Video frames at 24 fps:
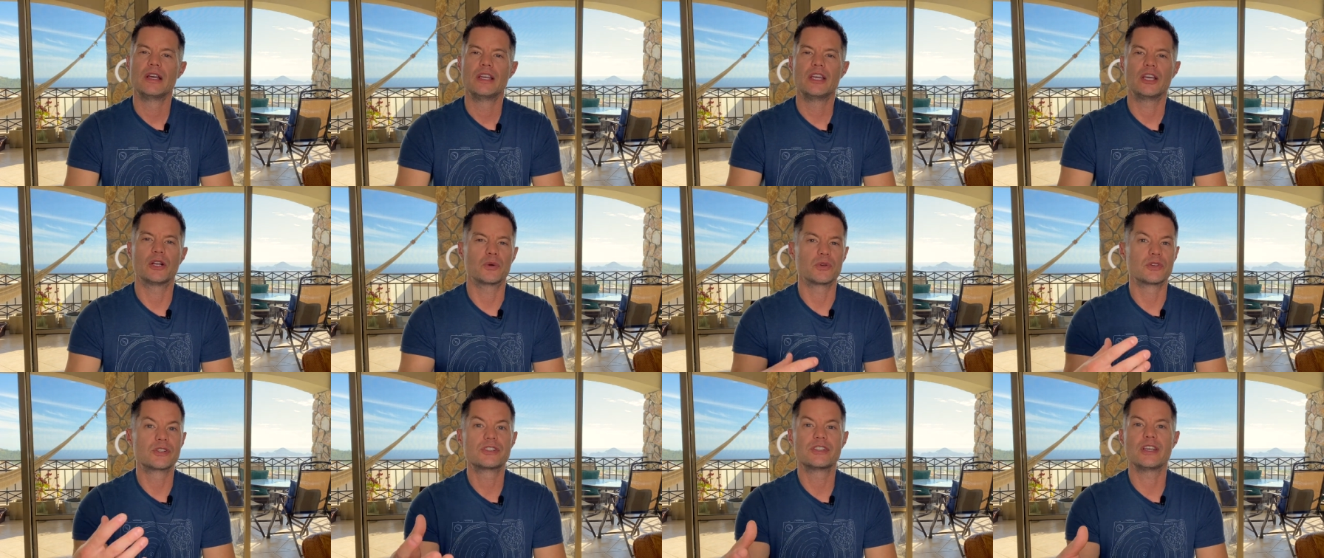you
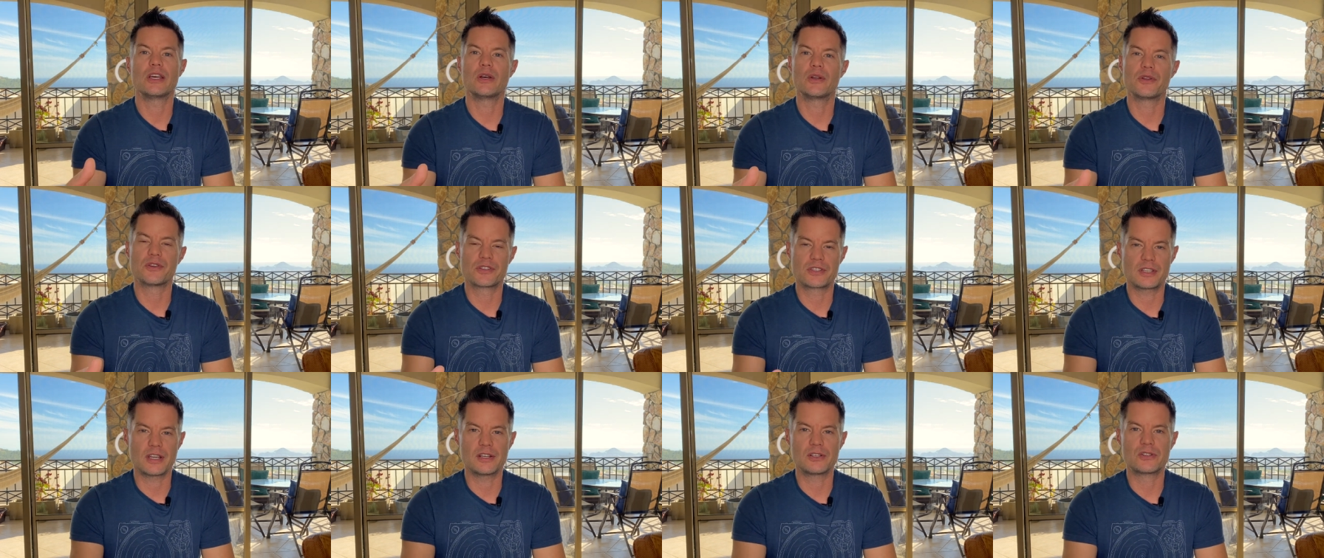know,
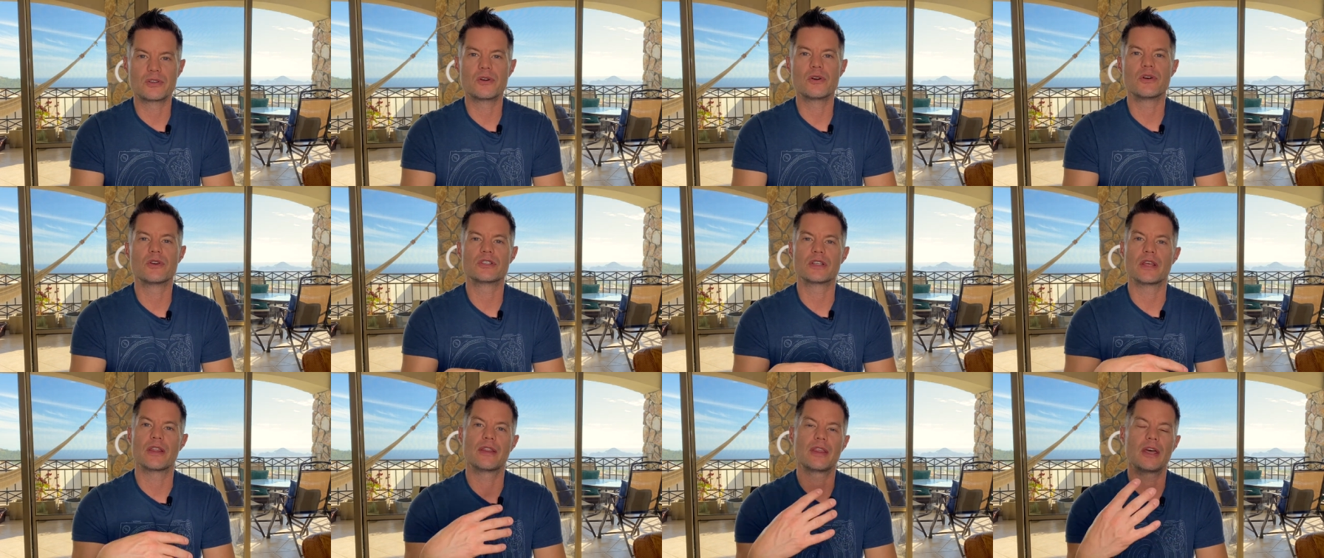sales
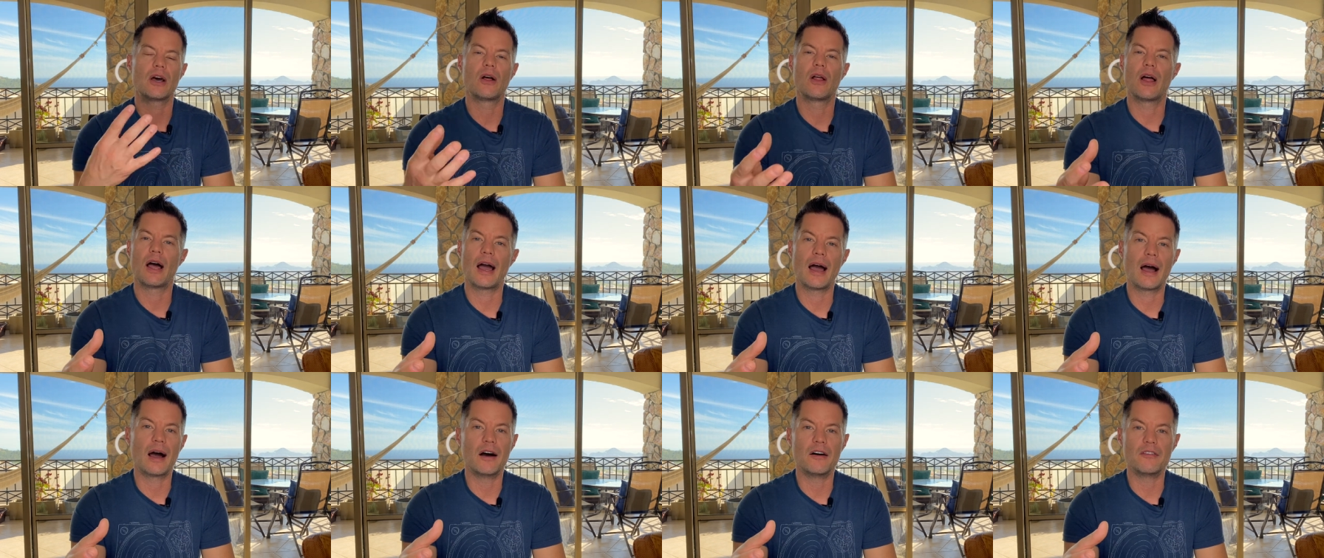centers, and they'll
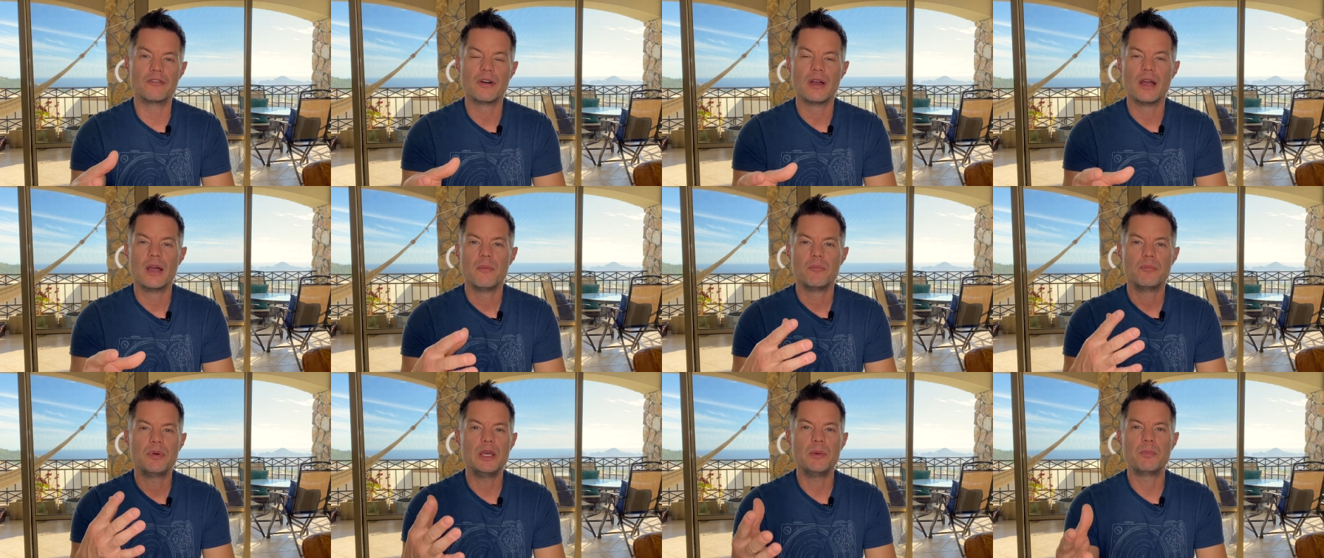have
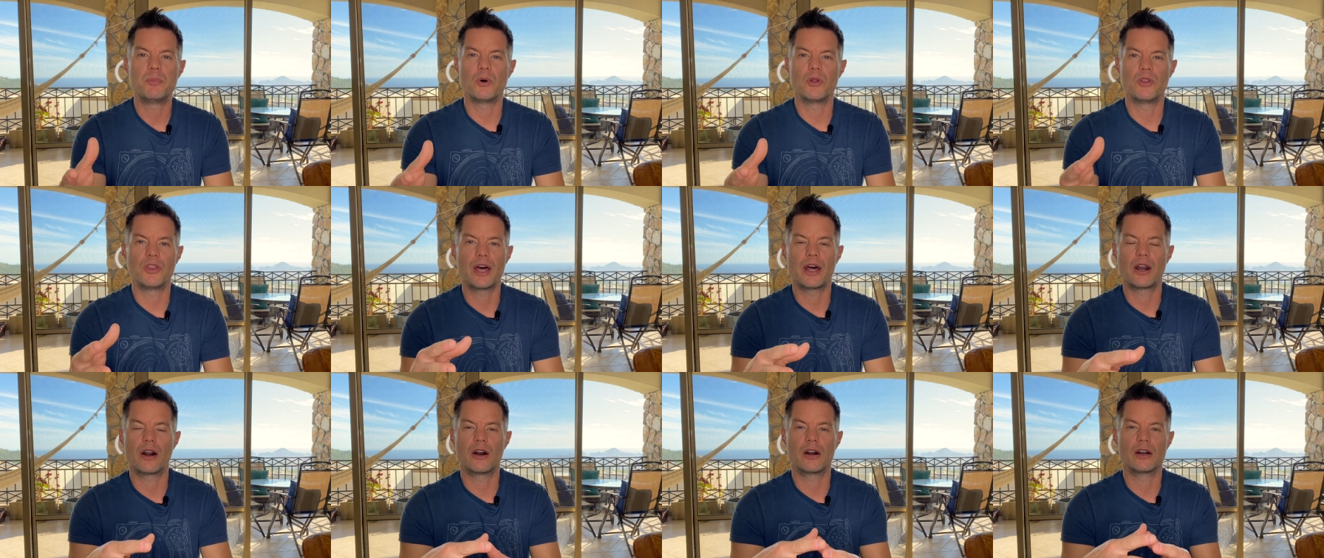people
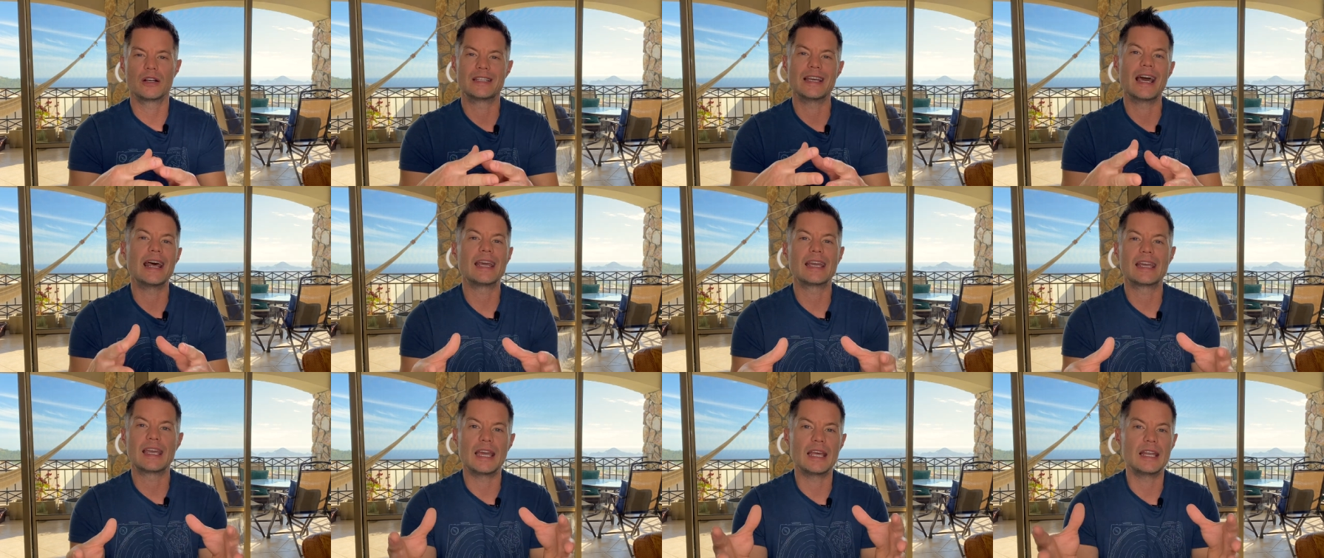that are
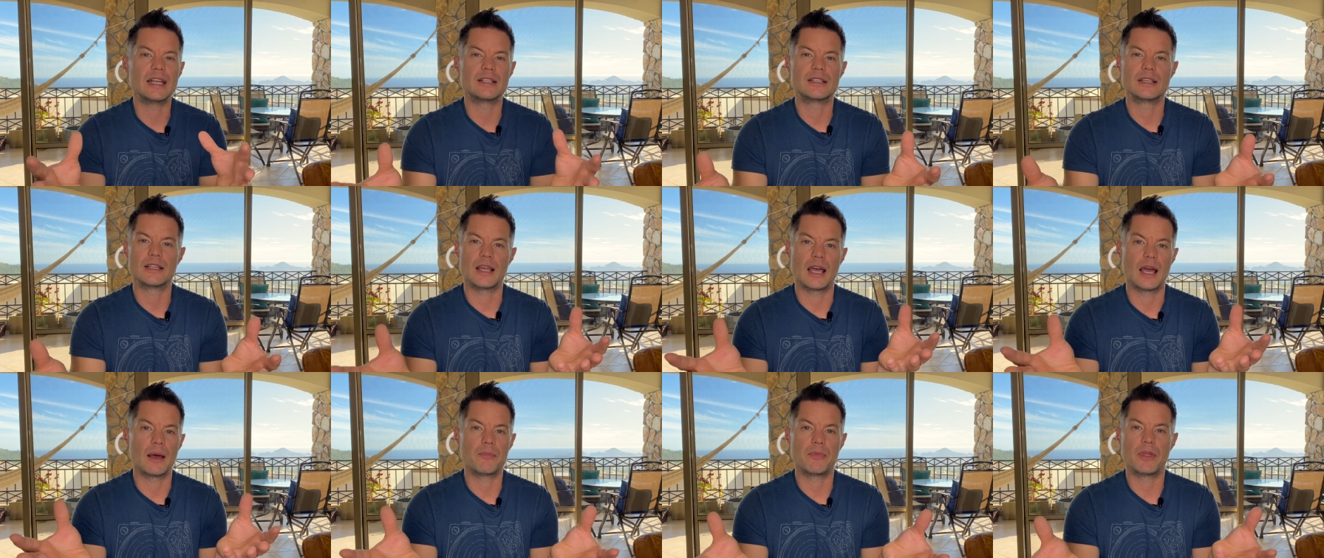dedicated to
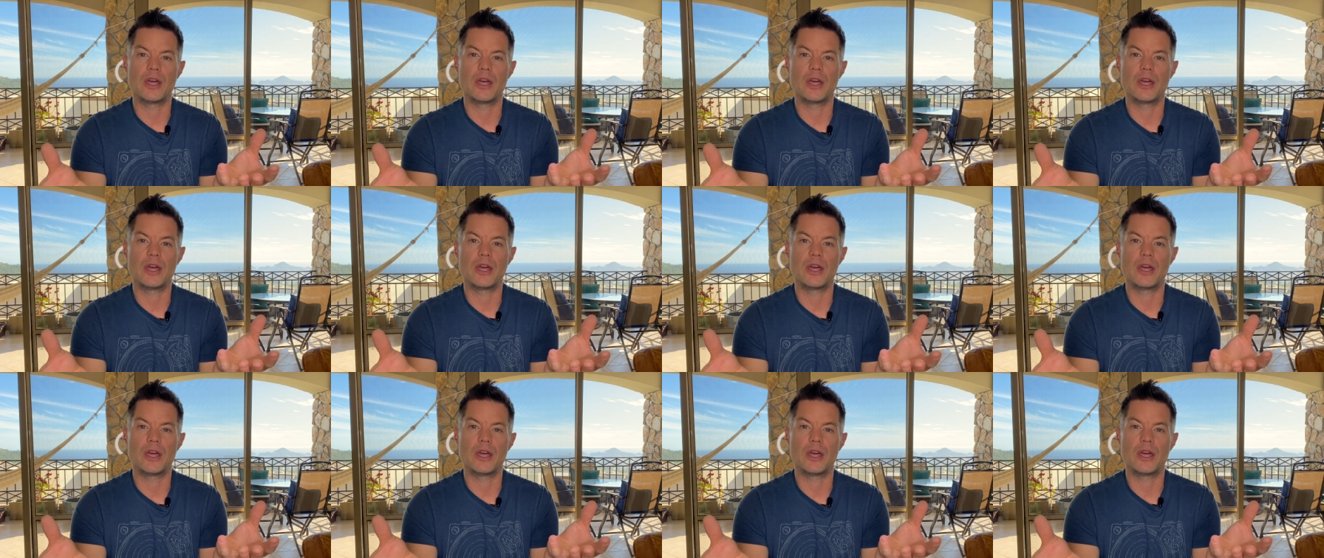them.